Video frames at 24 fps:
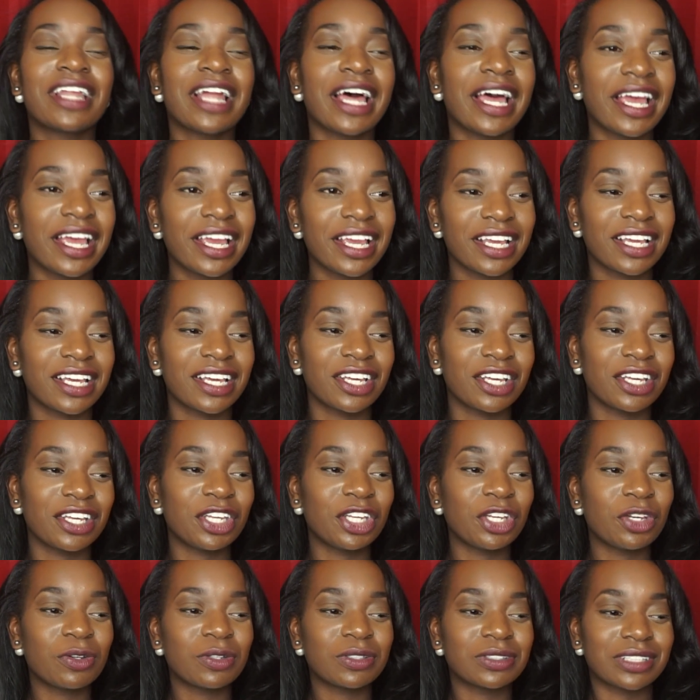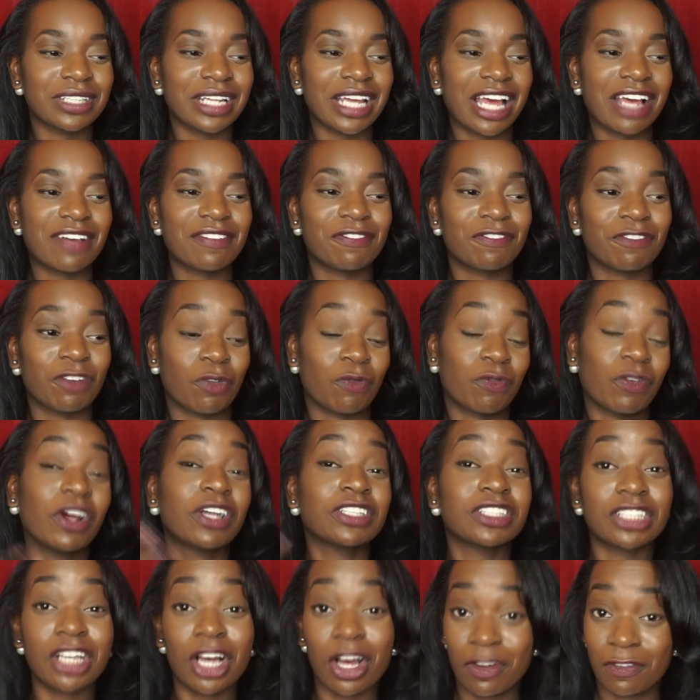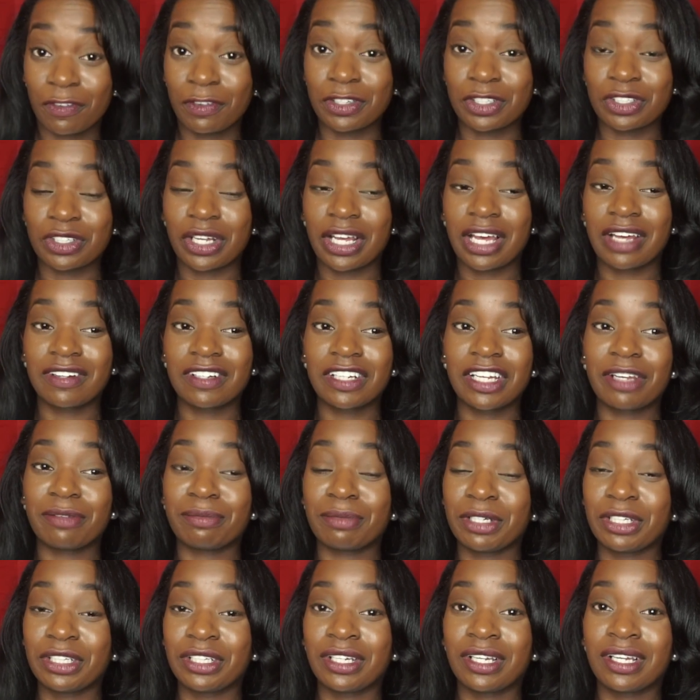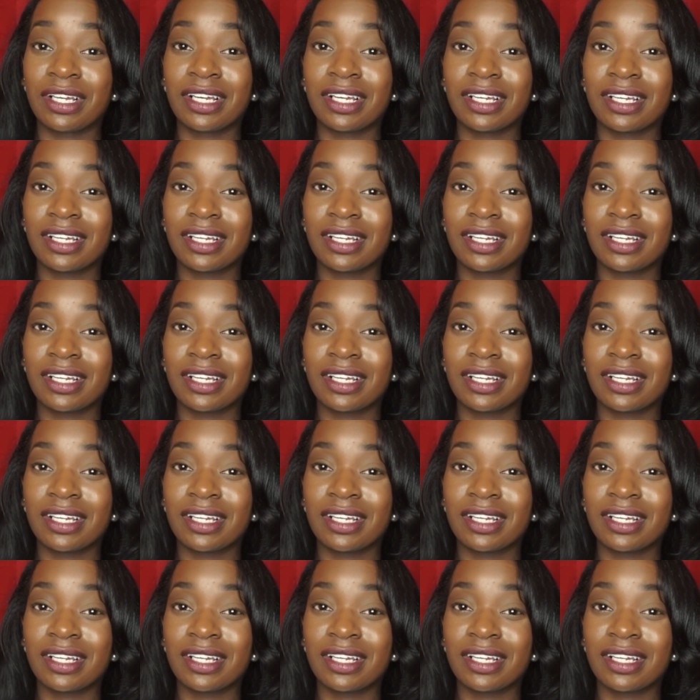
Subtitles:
Like, you should have, first off, you should have let me